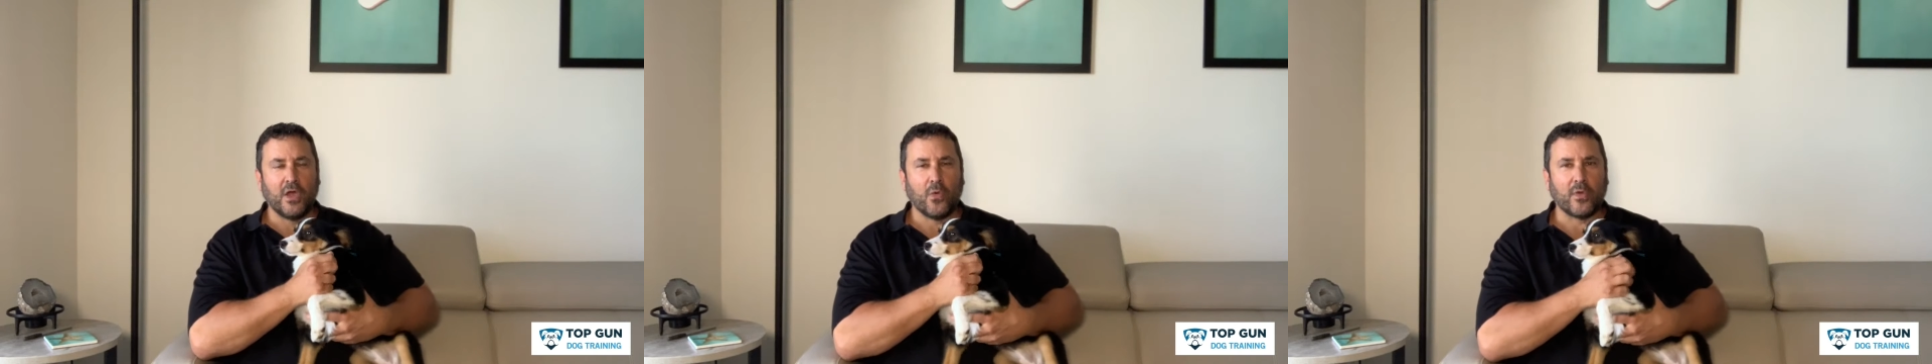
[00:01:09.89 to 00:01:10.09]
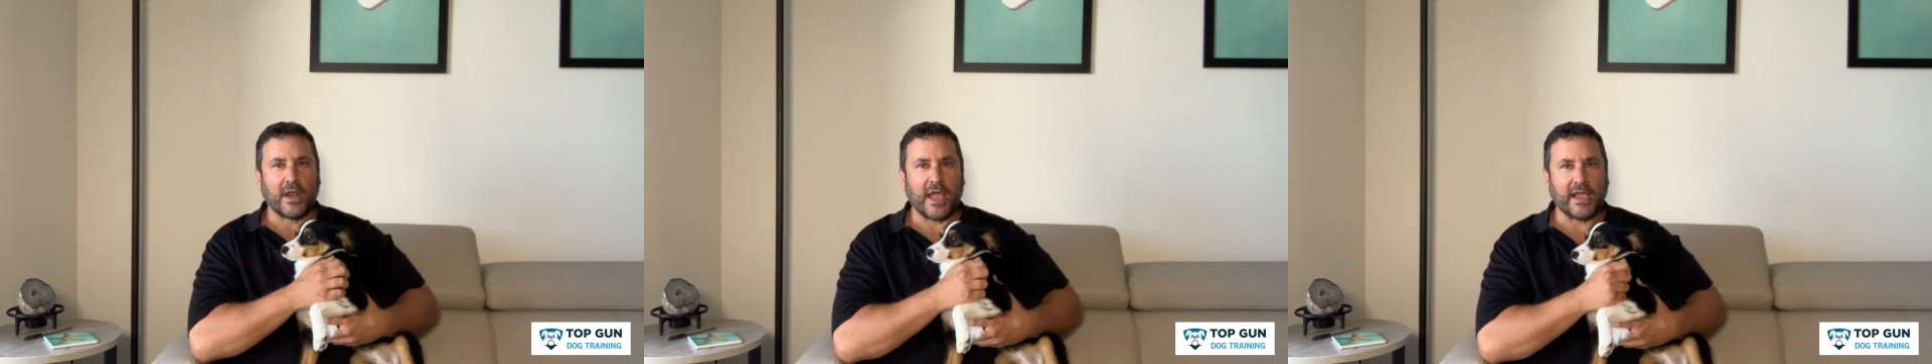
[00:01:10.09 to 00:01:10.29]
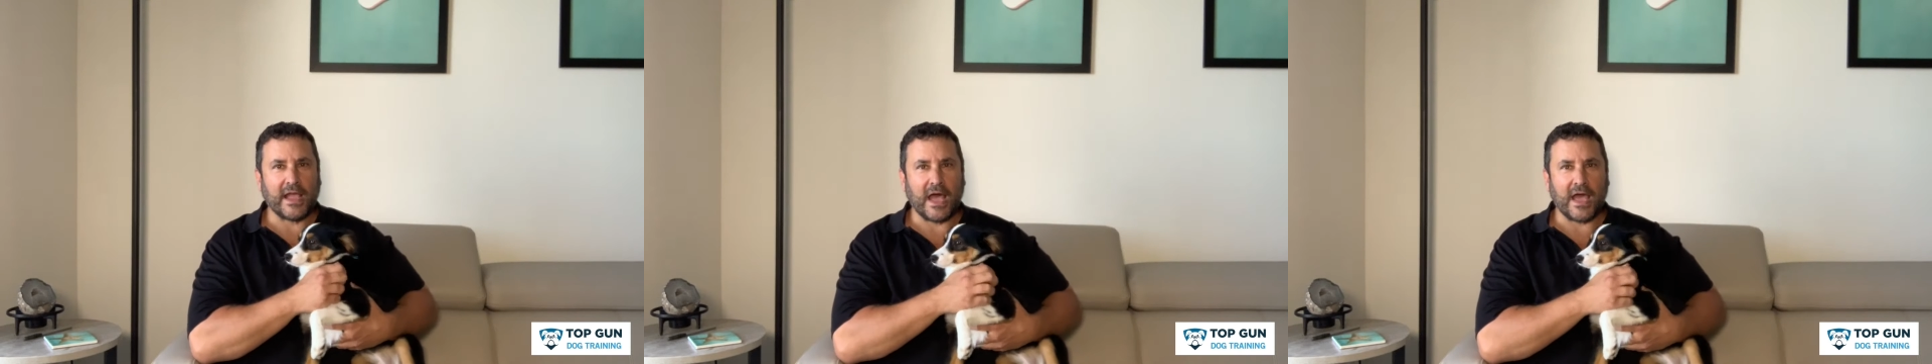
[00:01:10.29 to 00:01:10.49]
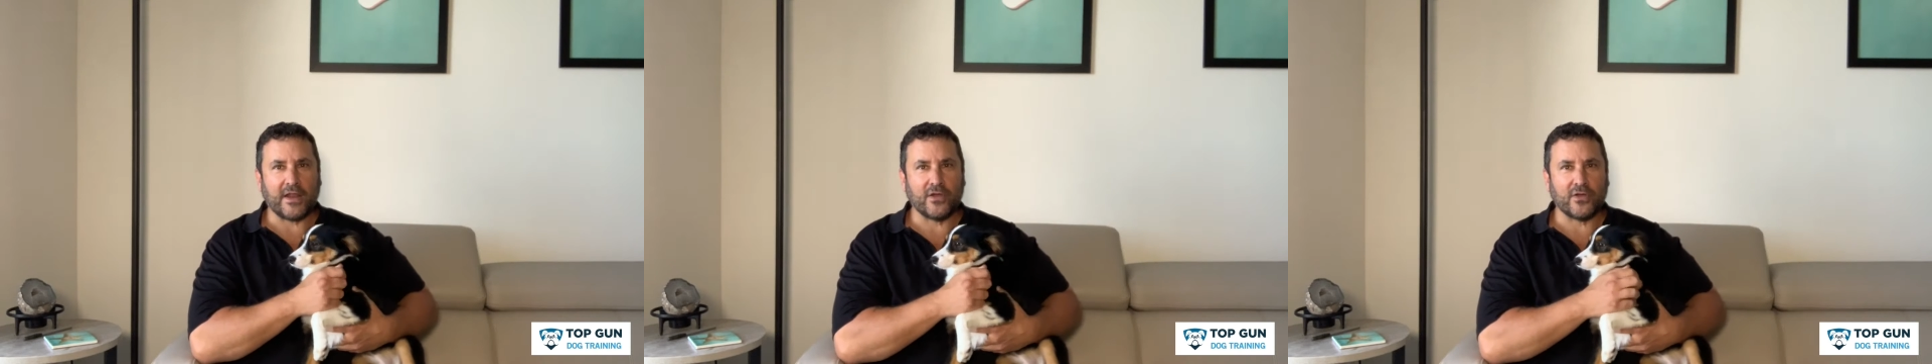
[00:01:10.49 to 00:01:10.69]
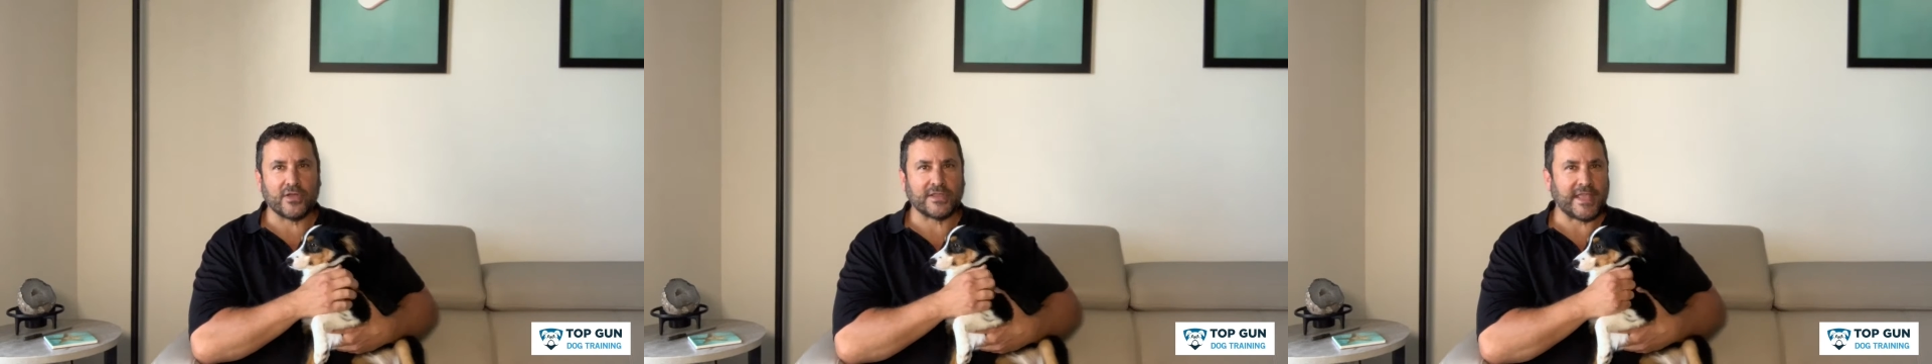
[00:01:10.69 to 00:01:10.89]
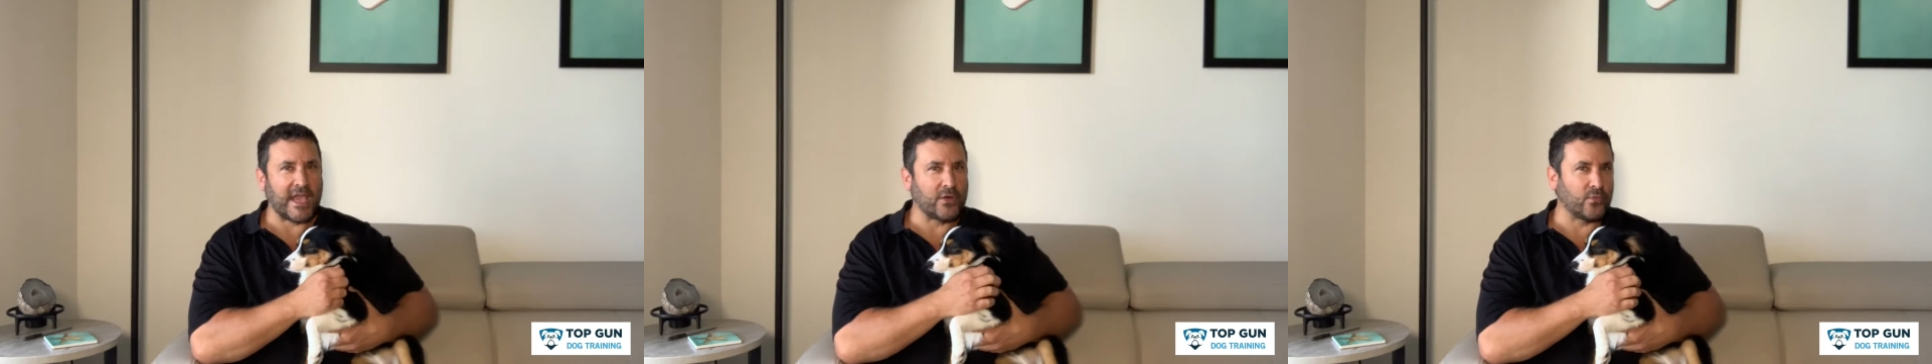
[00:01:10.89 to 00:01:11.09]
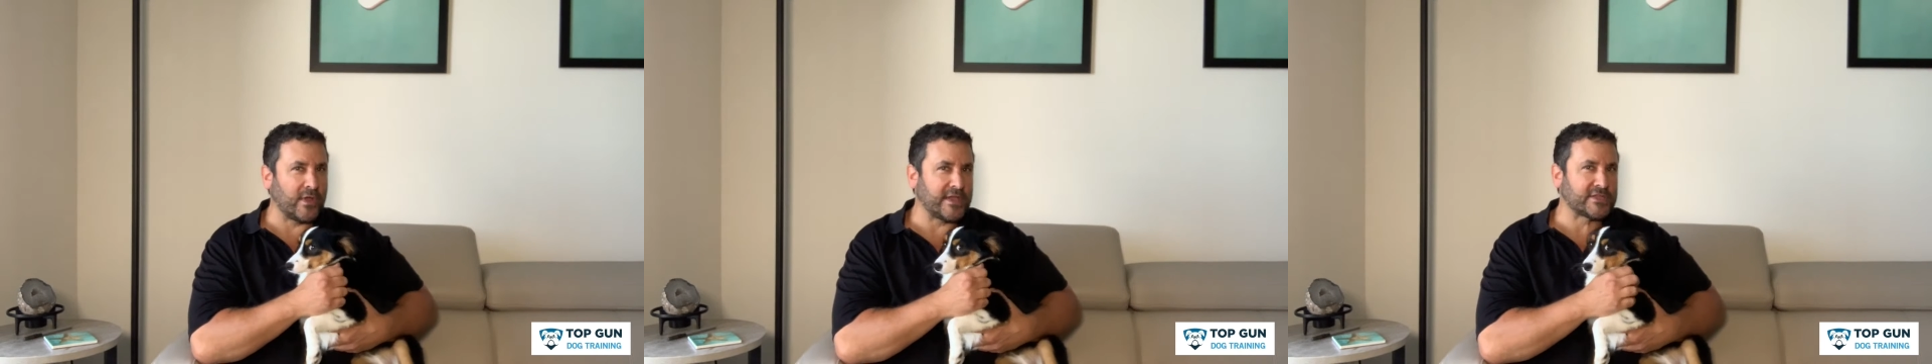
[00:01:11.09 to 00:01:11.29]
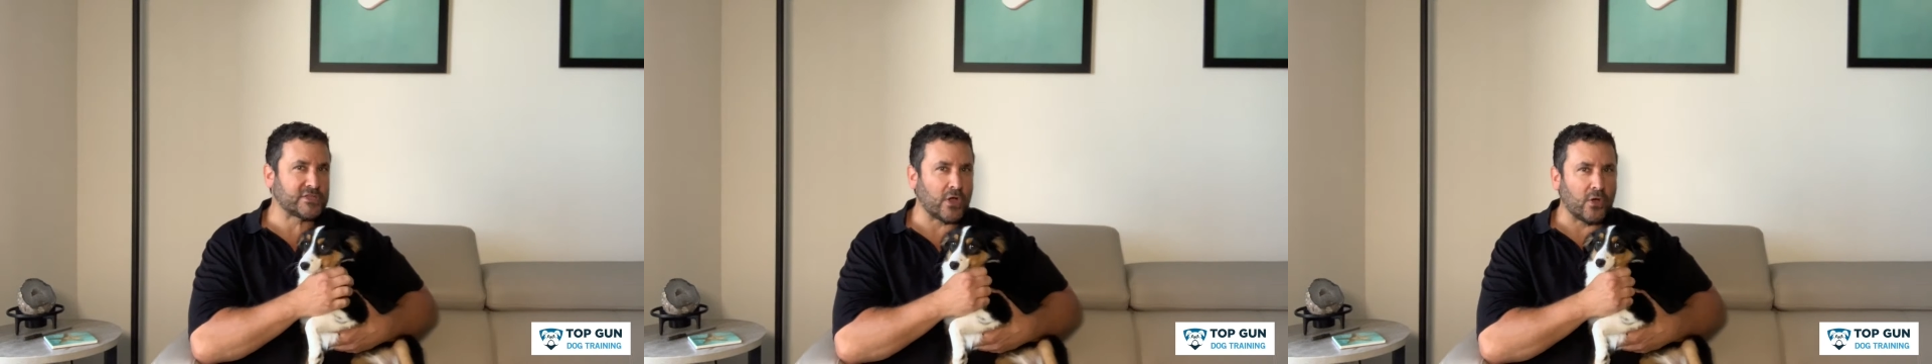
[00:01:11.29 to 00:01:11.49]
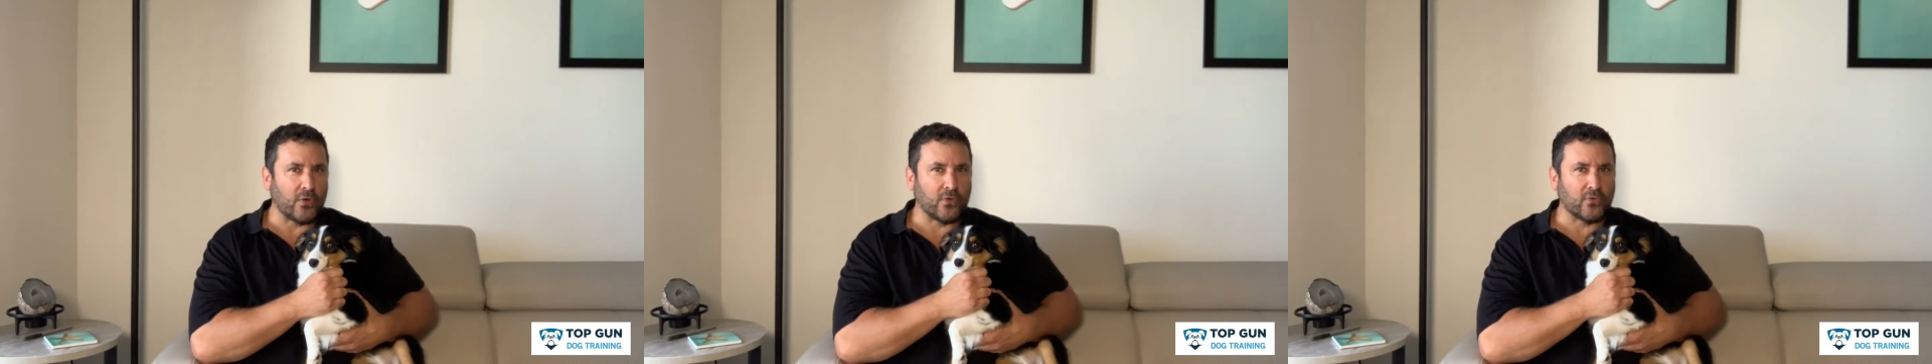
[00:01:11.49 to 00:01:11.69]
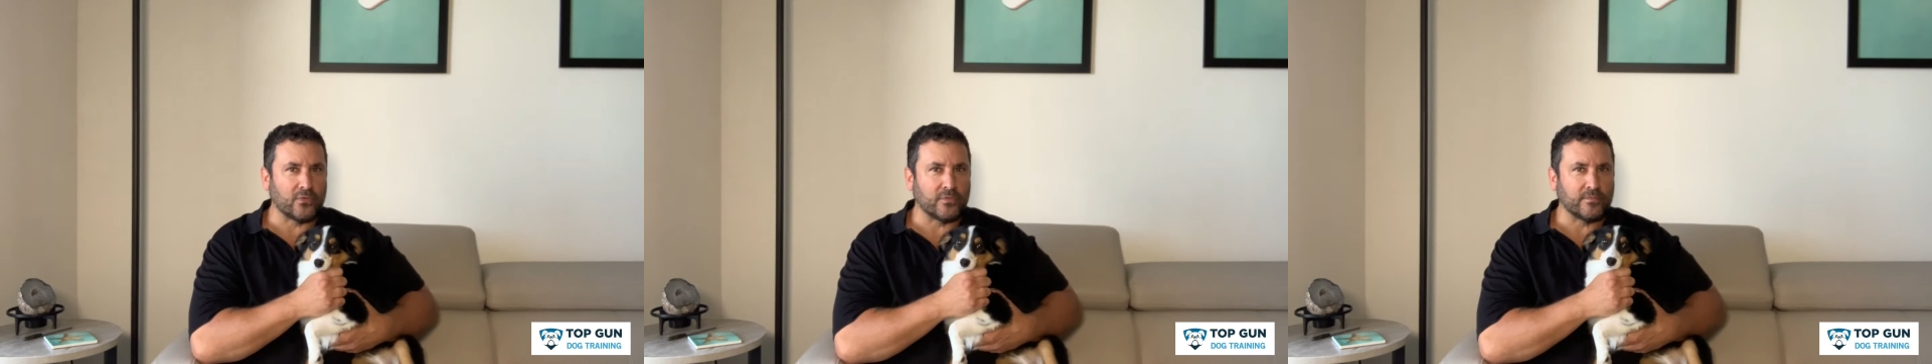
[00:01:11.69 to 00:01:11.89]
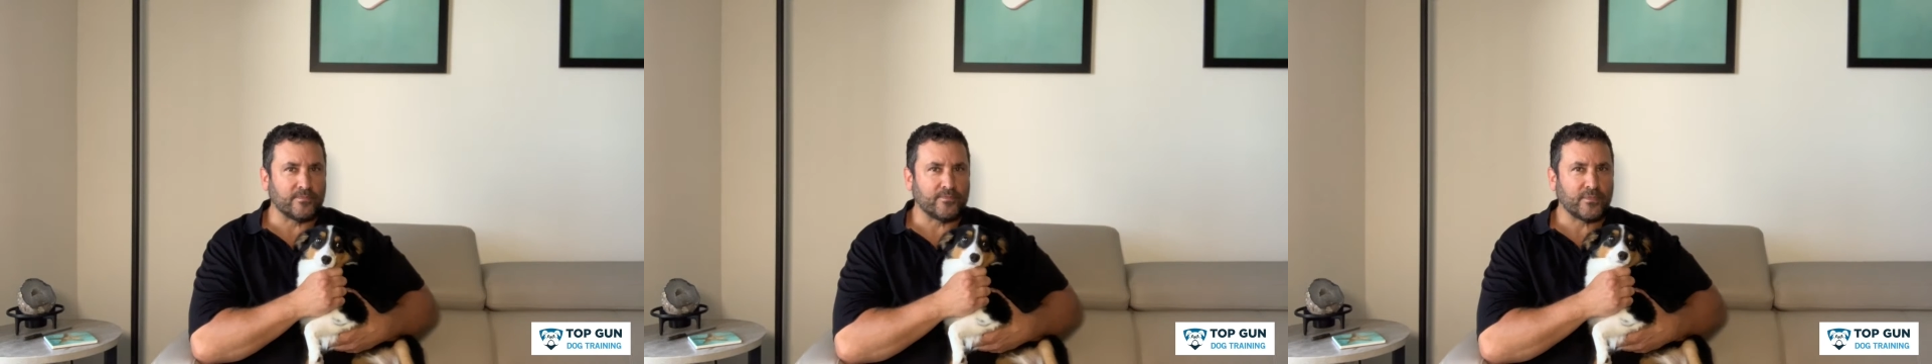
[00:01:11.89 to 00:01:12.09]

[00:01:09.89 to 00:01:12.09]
When I got her at 10 weeks old,